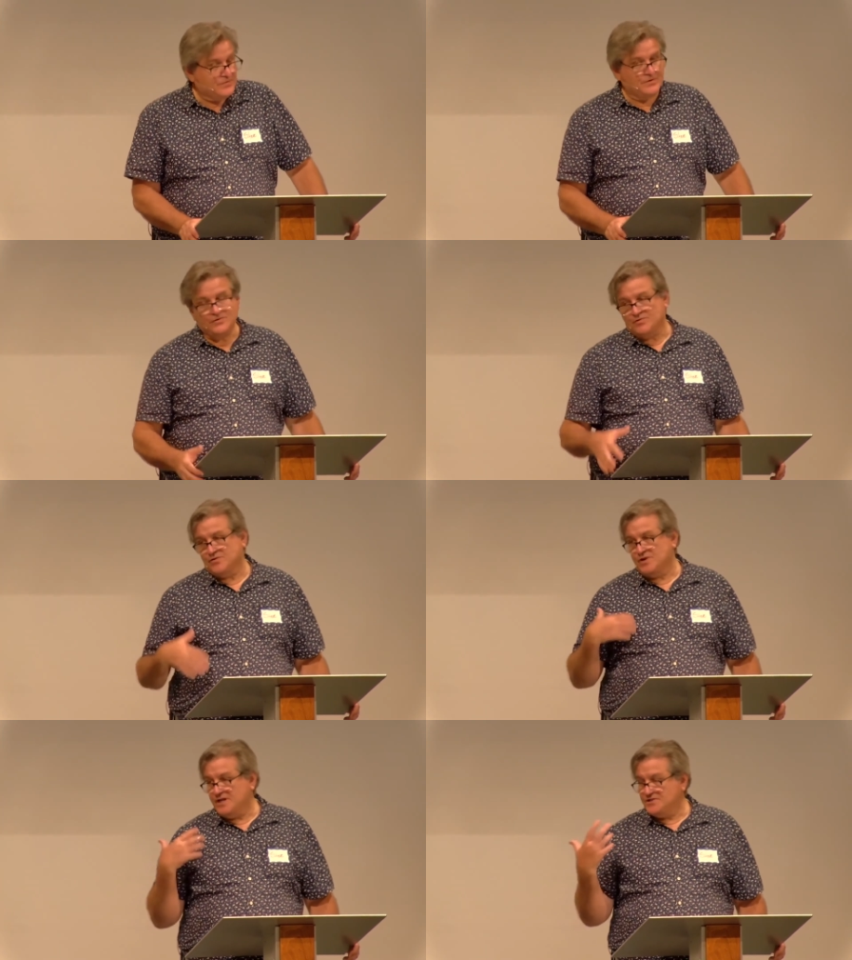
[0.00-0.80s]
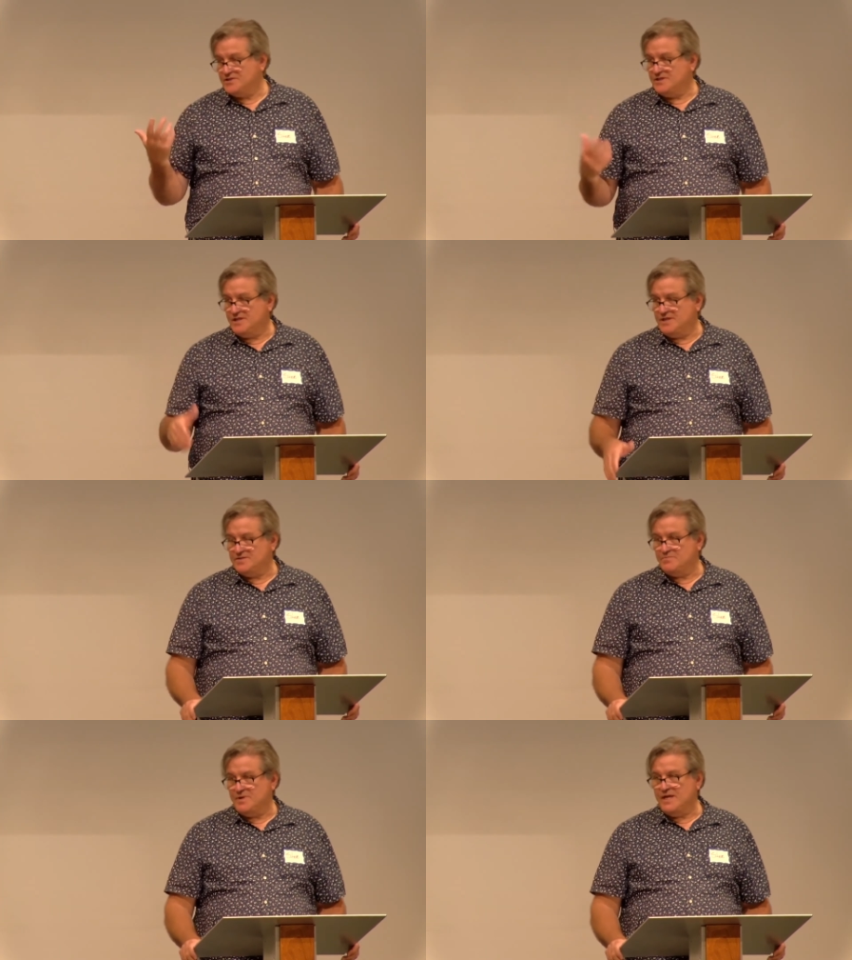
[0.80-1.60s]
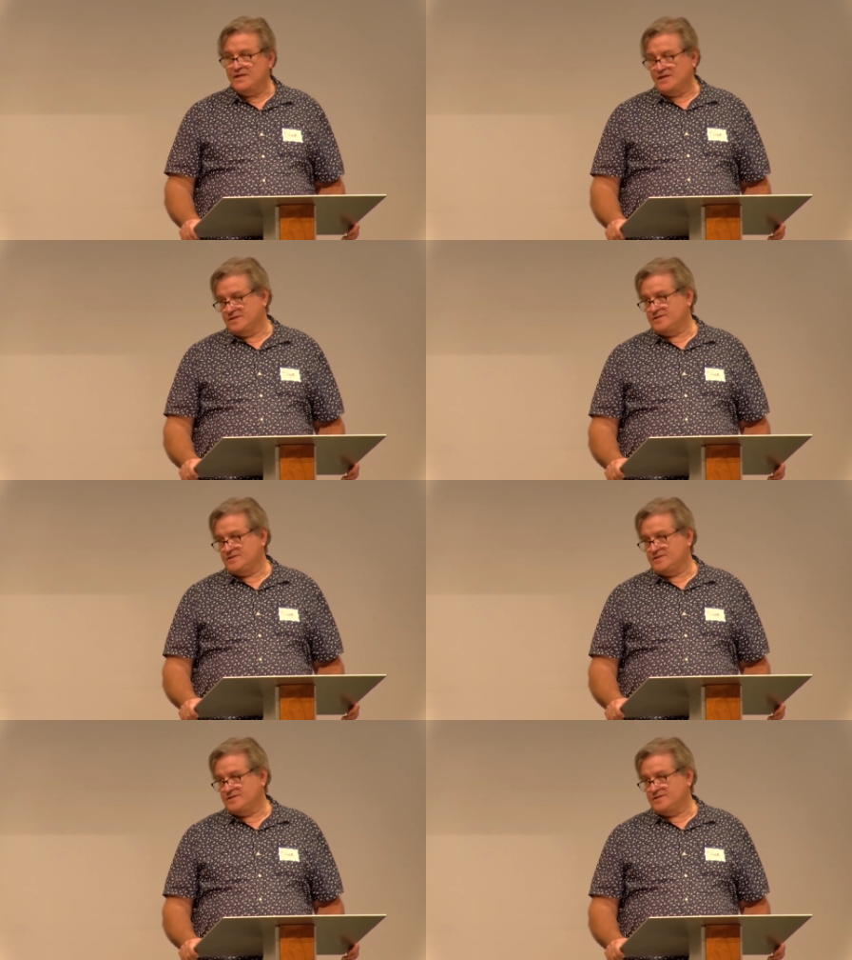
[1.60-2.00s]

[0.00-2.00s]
through the new creation that he has made